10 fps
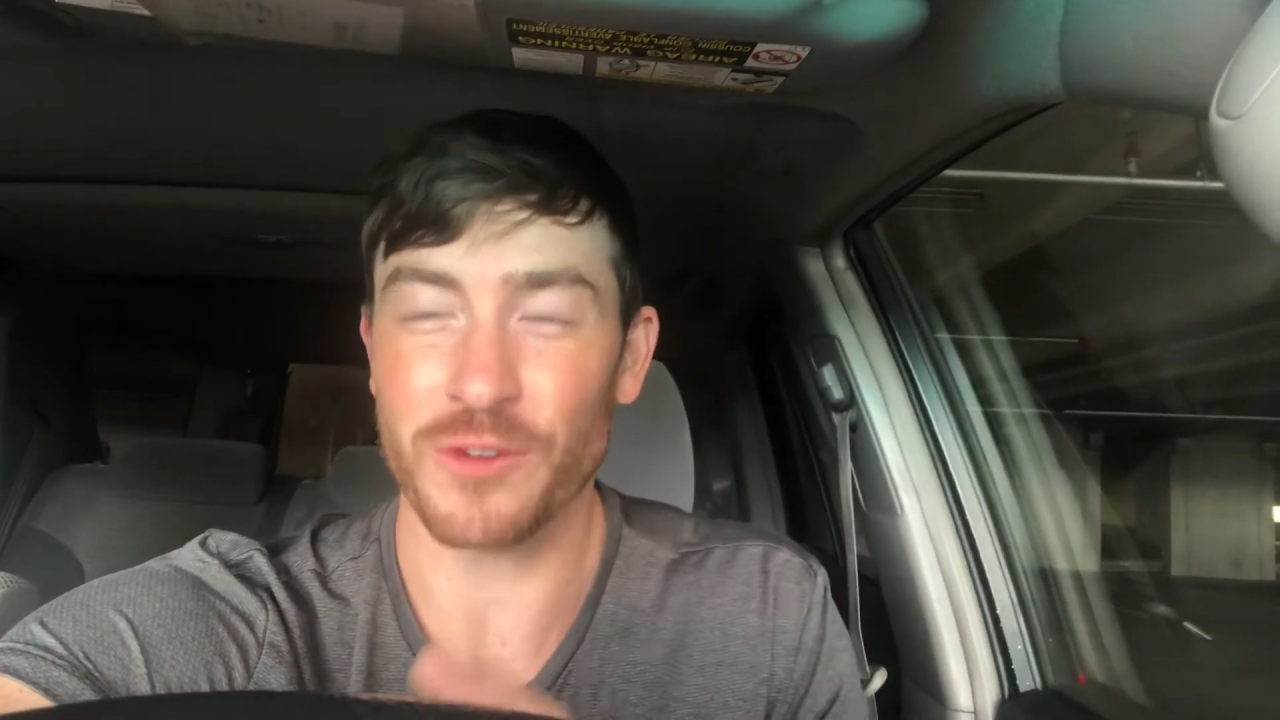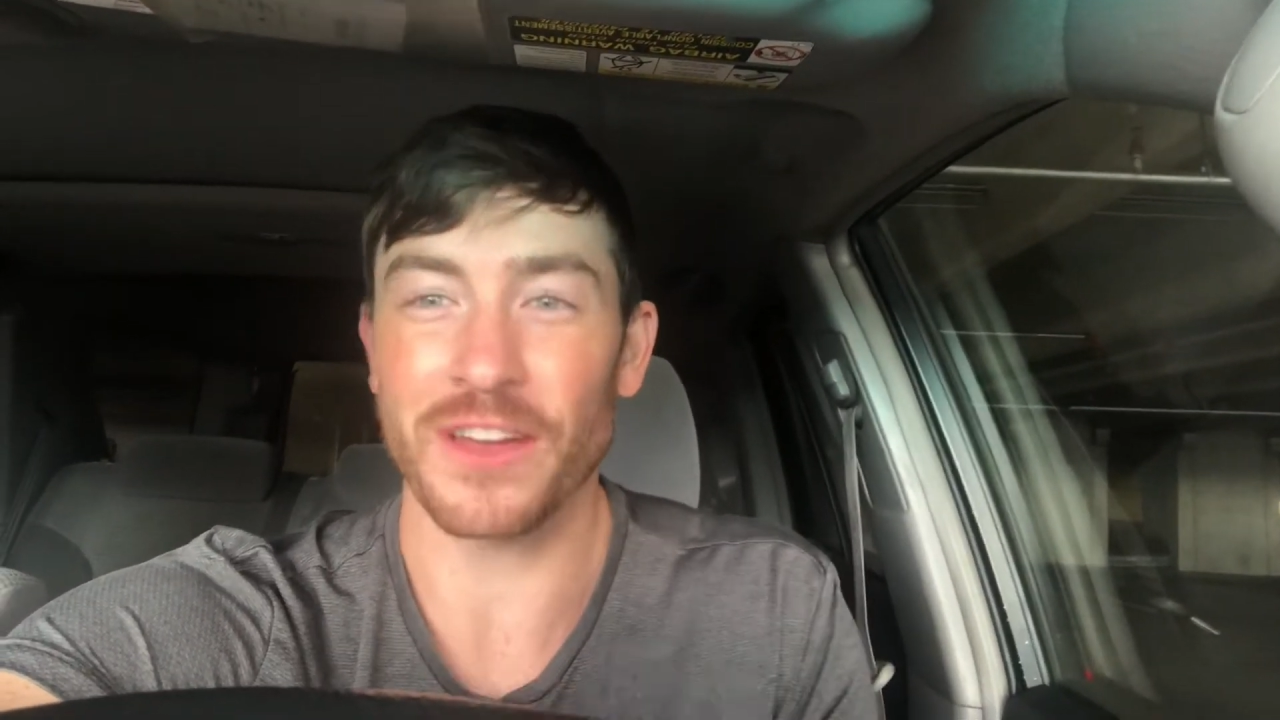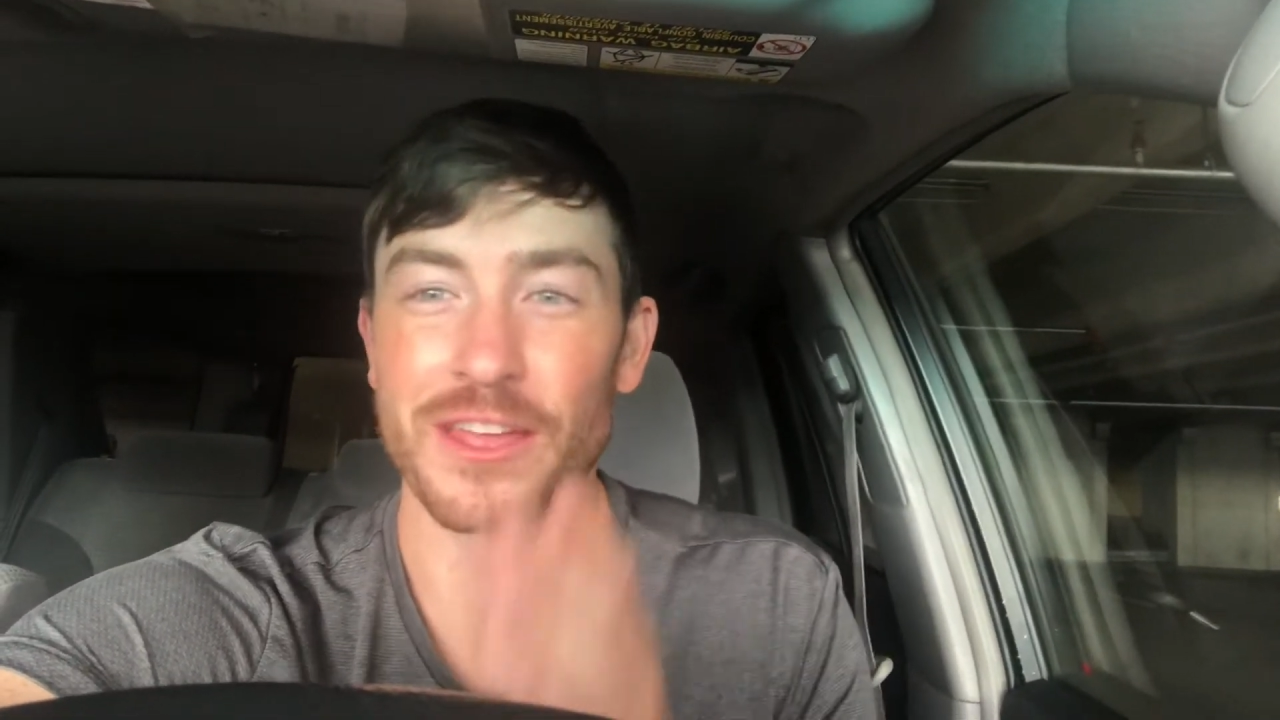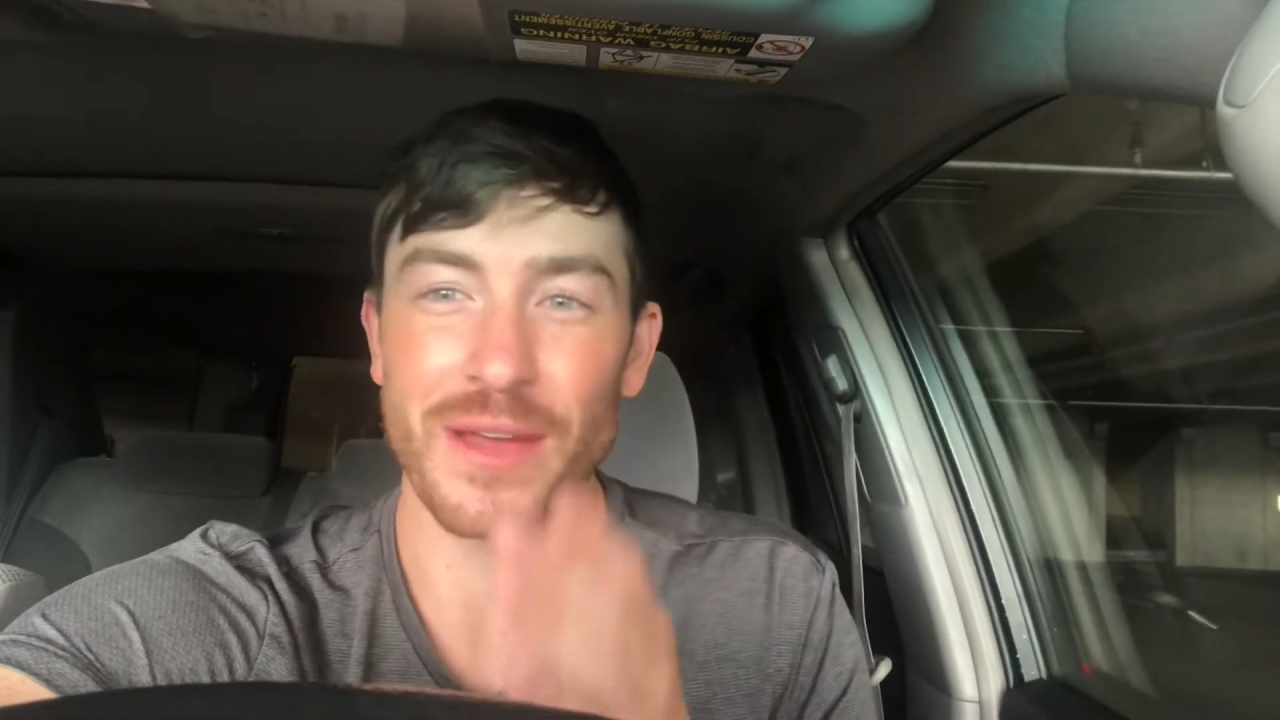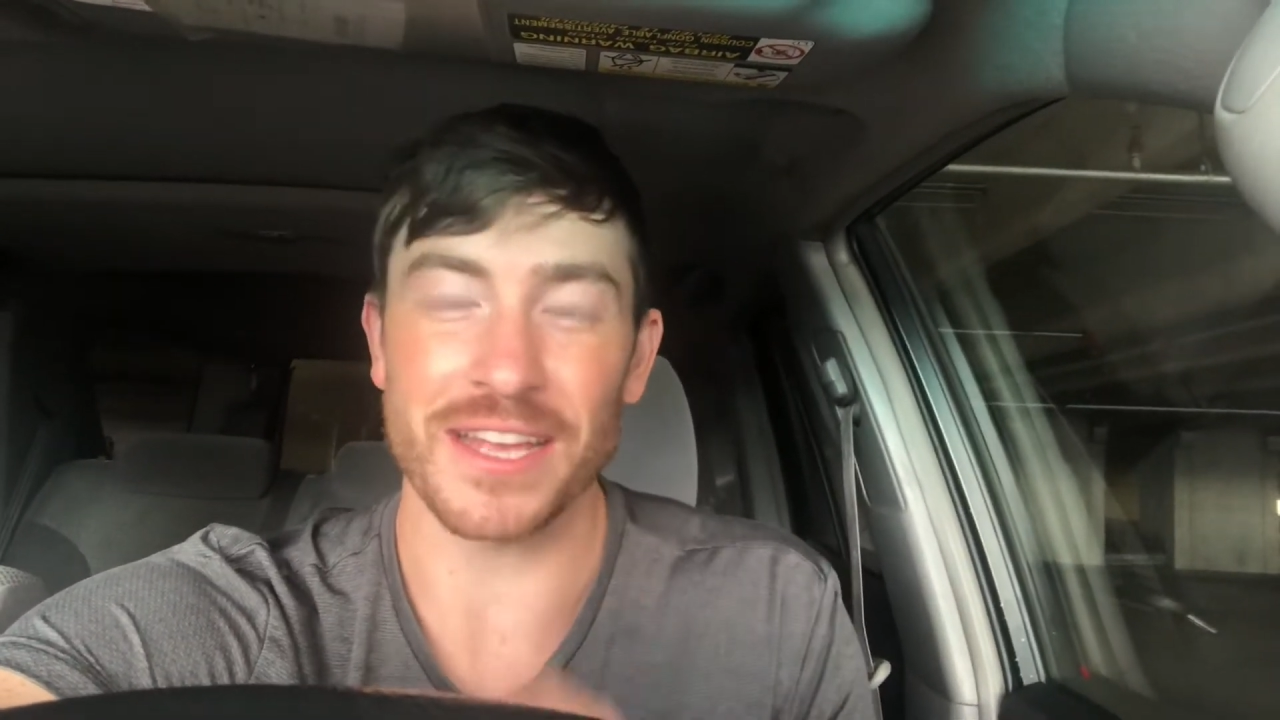
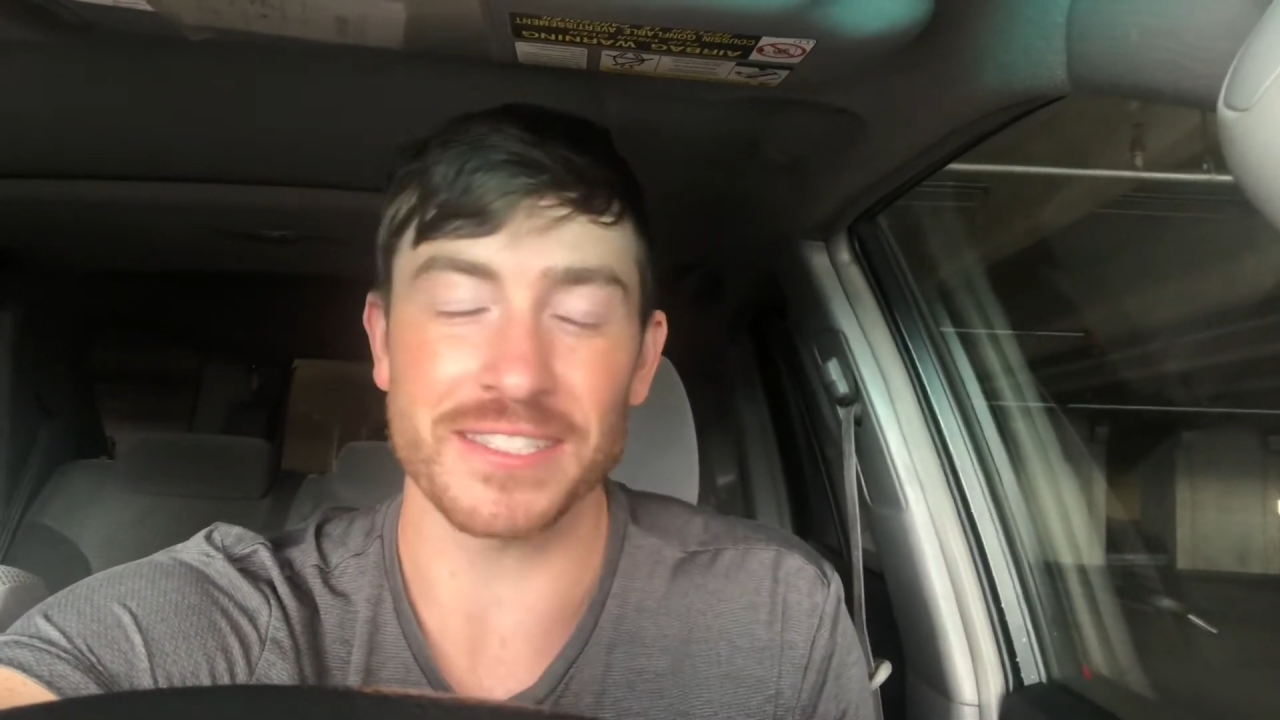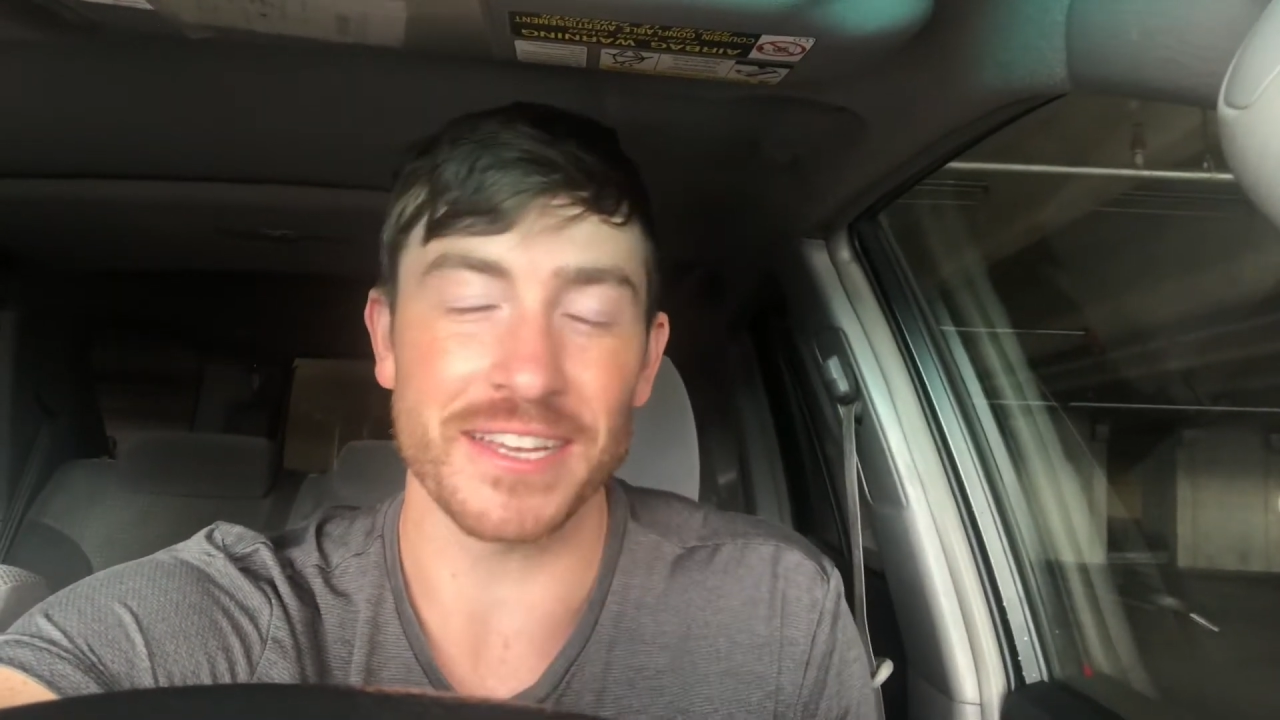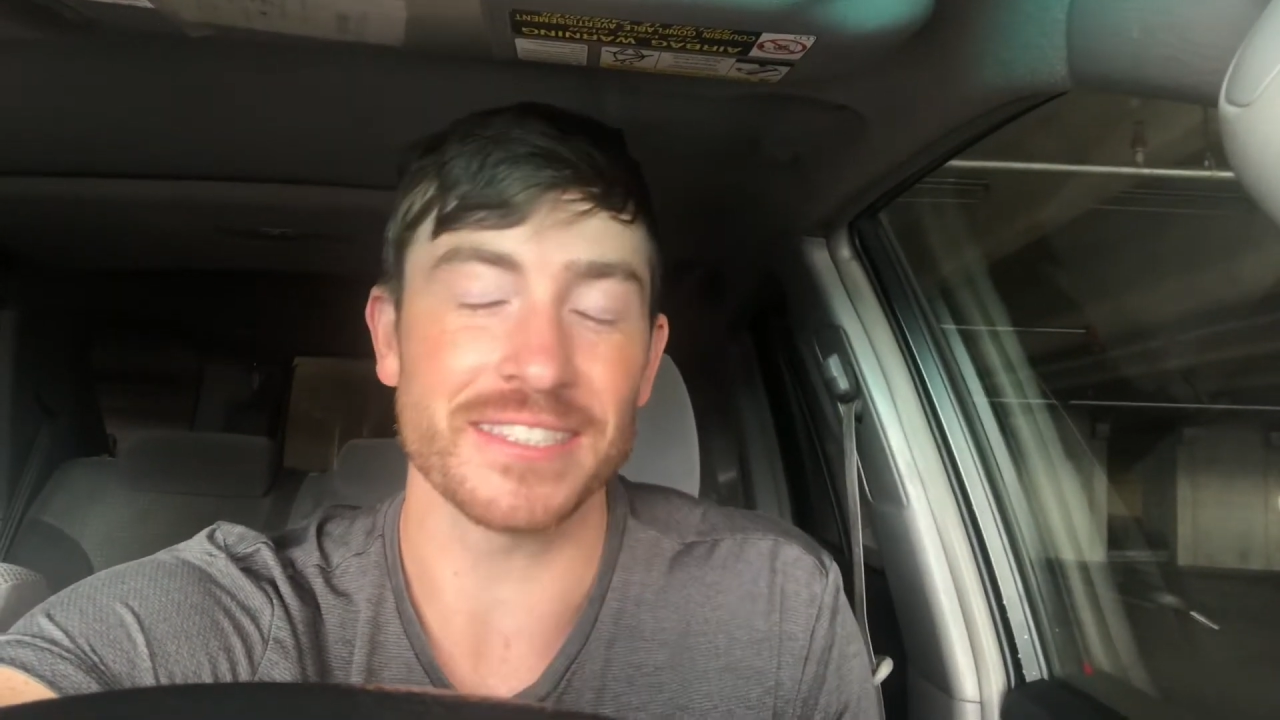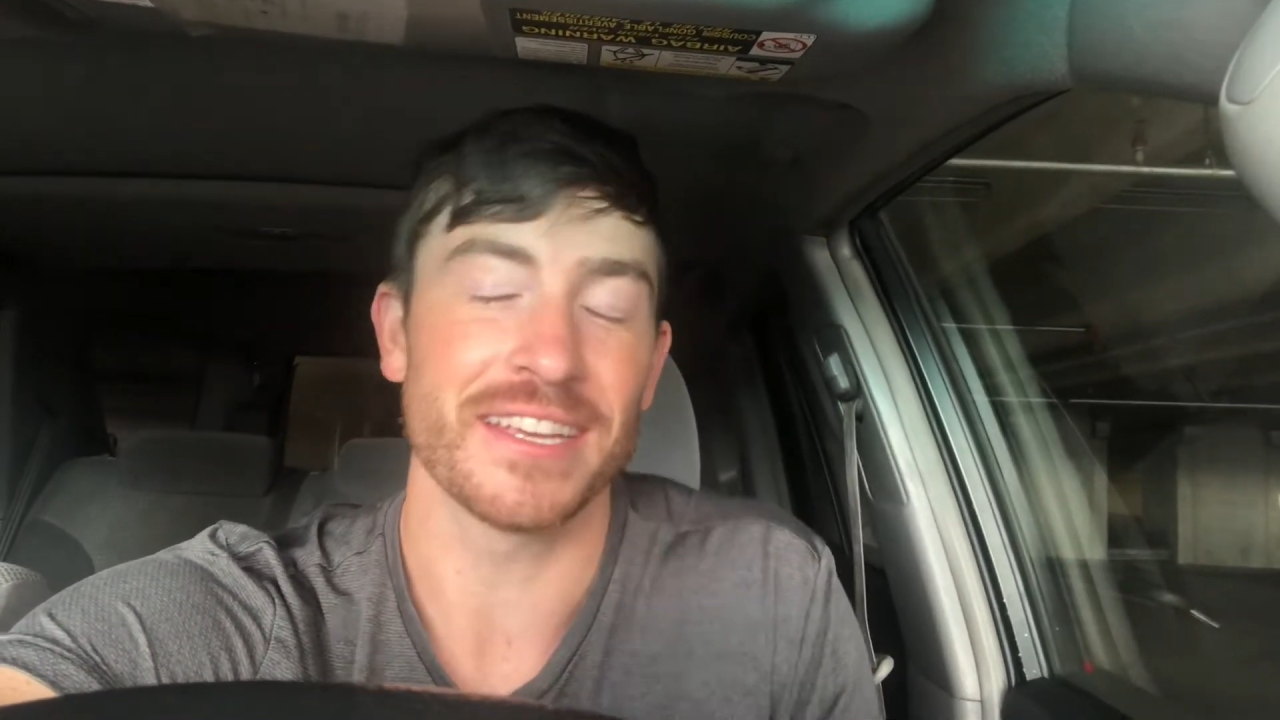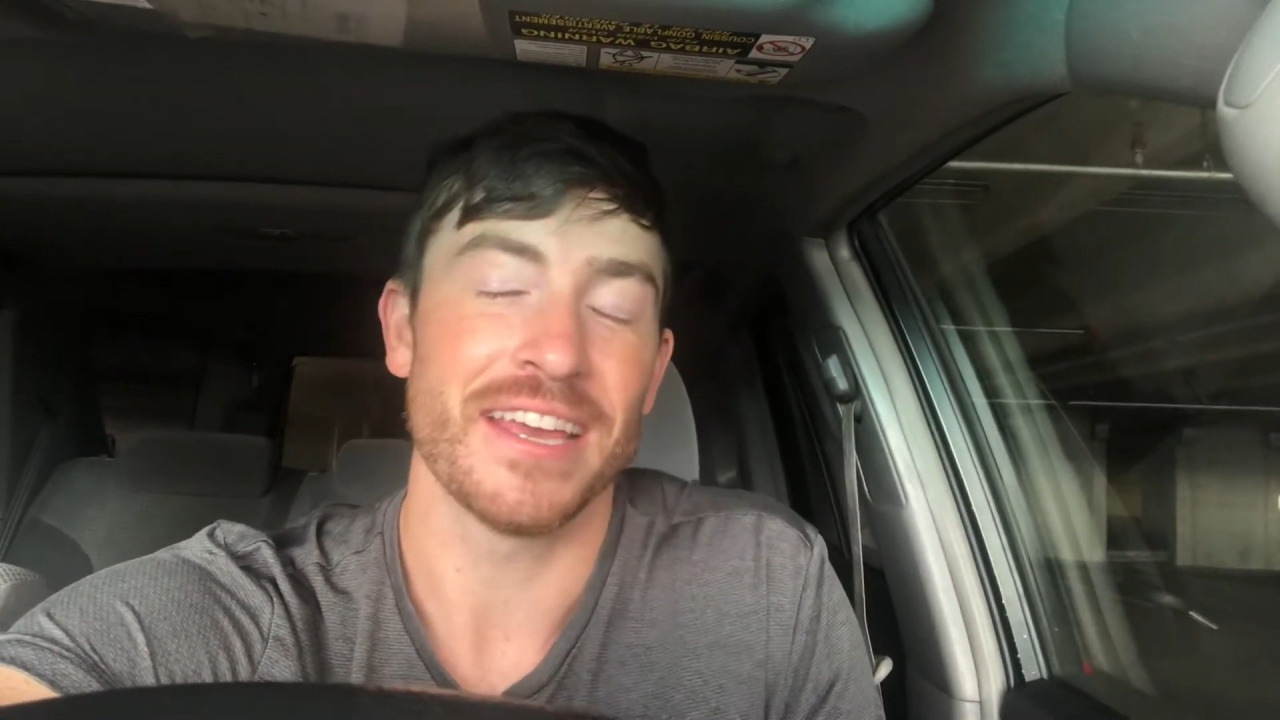value asset.